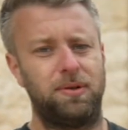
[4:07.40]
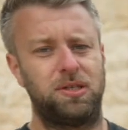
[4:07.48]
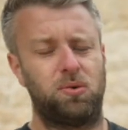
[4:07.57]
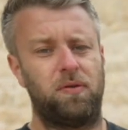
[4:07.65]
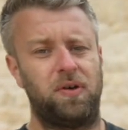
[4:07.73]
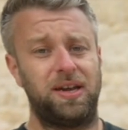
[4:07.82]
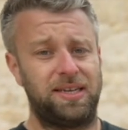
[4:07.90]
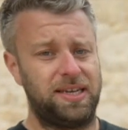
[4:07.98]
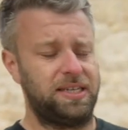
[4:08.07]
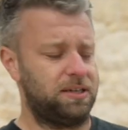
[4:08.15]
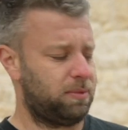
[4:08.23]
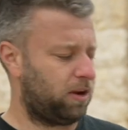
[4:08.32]
to offer a
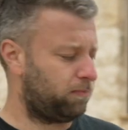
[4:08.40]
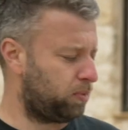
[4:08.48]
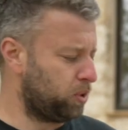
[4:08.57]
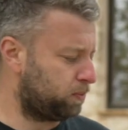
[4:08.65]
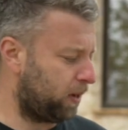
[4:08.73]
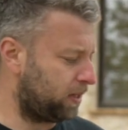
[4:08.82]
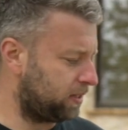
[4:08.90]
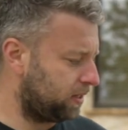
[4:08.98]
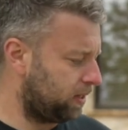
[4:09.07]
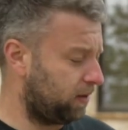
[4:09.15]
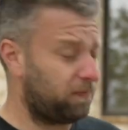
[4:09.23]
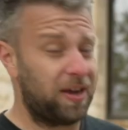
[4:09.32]
decent amount of boot space.
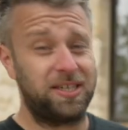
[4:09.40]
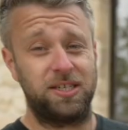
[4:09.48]
In fact, it's